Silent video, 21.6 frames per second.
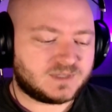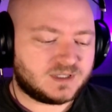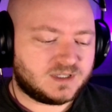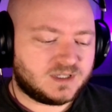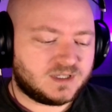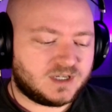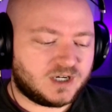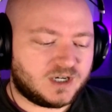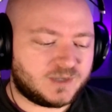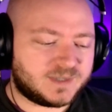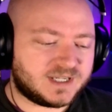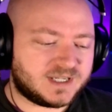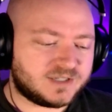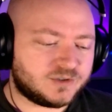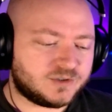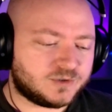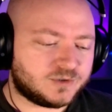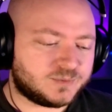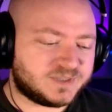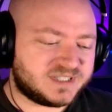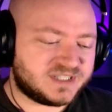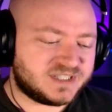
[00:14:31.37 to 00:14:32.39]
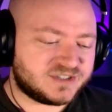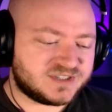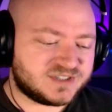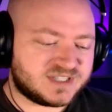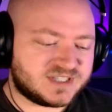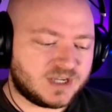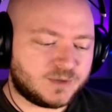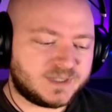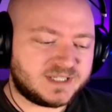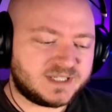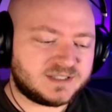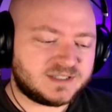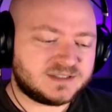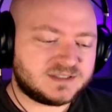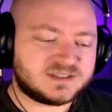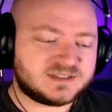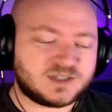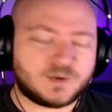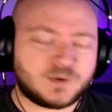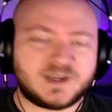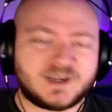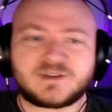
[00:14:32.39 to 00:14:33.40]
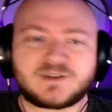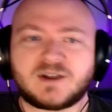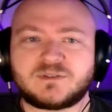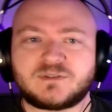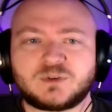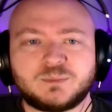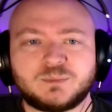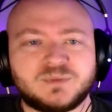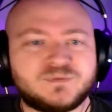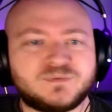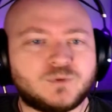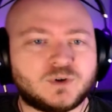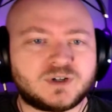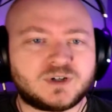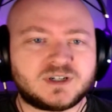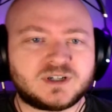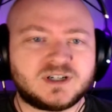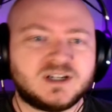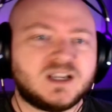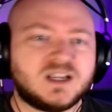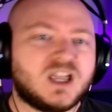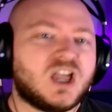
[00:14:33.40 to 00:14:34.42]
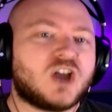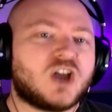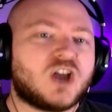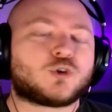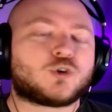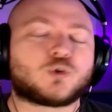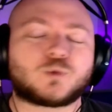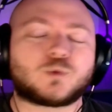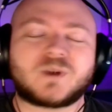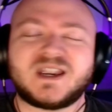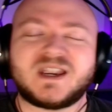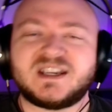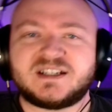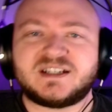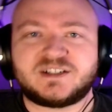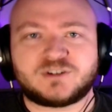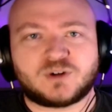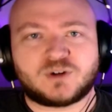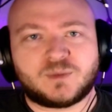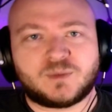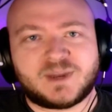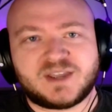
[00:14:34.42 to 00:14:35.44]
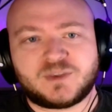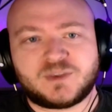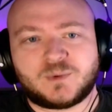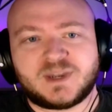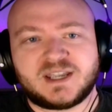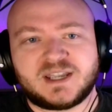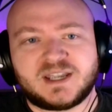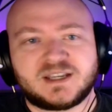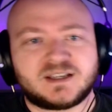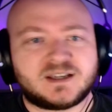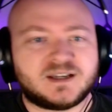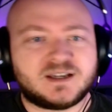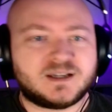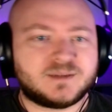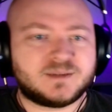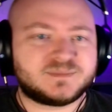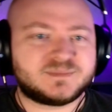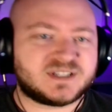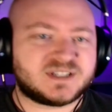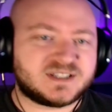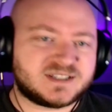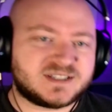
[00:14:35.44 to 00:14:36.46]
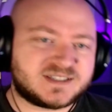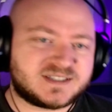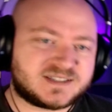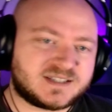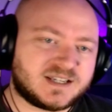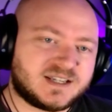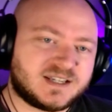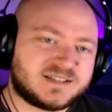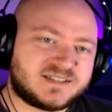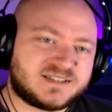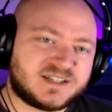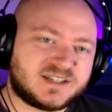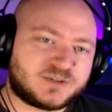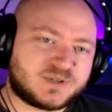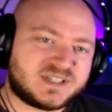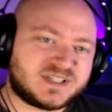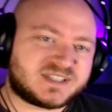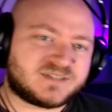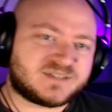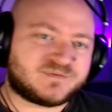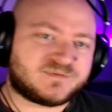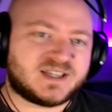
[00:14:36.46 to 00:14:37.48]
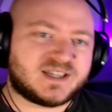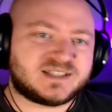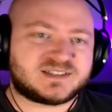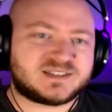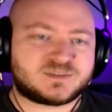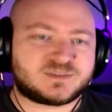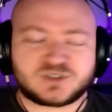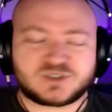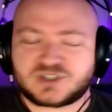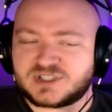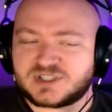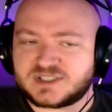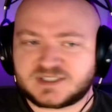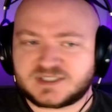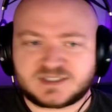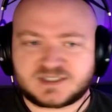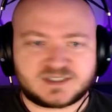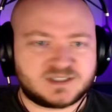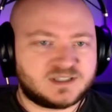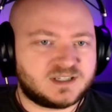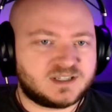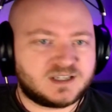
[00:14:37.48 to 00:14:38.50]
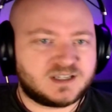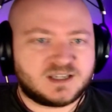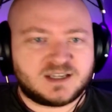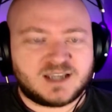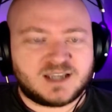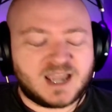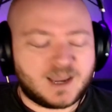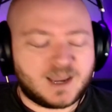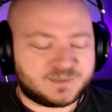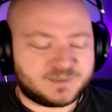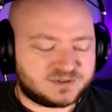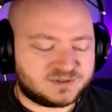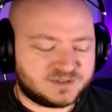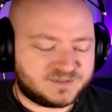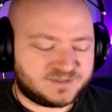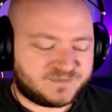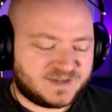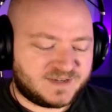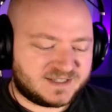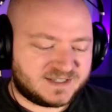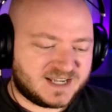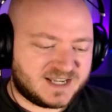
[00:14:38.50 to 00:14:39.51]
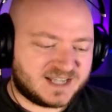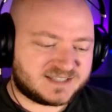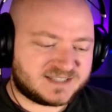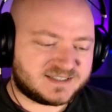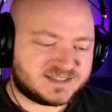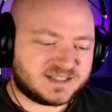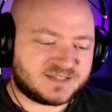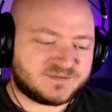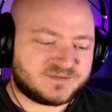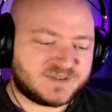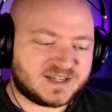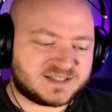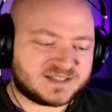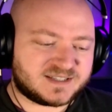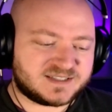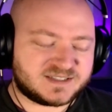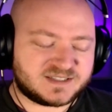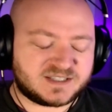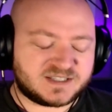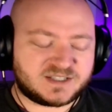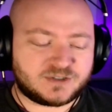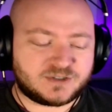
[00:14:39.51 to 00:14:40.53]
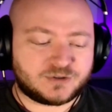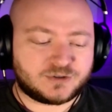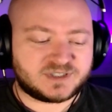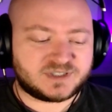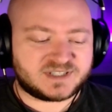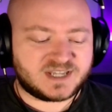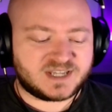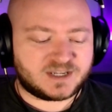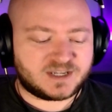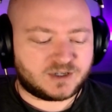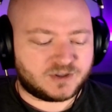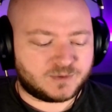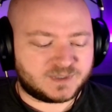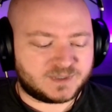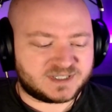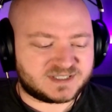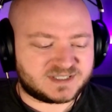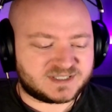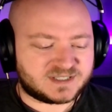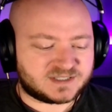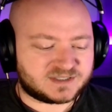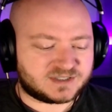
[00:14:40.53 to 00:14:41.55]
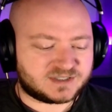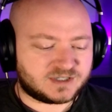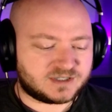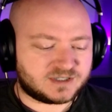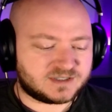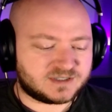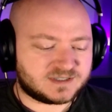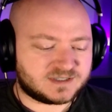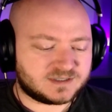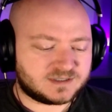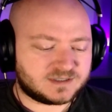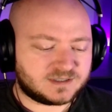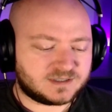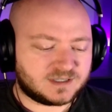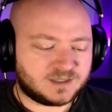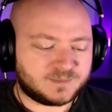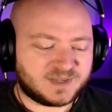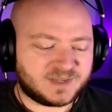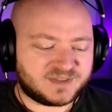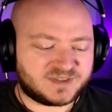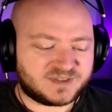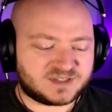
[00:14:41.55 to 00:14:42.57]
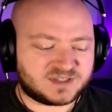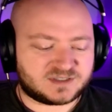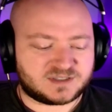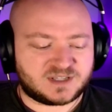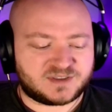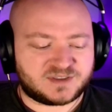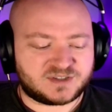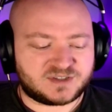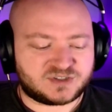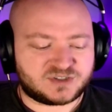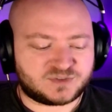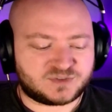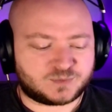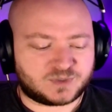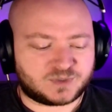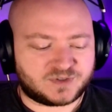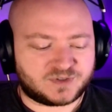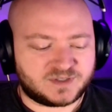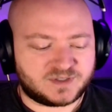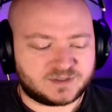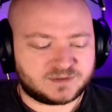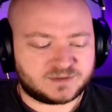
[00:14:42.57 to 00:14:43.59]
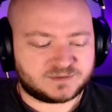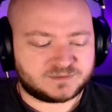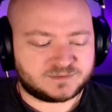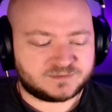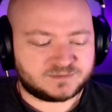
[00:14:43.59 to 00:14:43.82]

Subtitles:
All right, we got an old one here, Zoe. Zoe I've covered before. Great hero, by the way. Does decreased defense, which is absolutely fantastic. In fact, this is a hero to take all the way to 6 stars. I think she's worth it.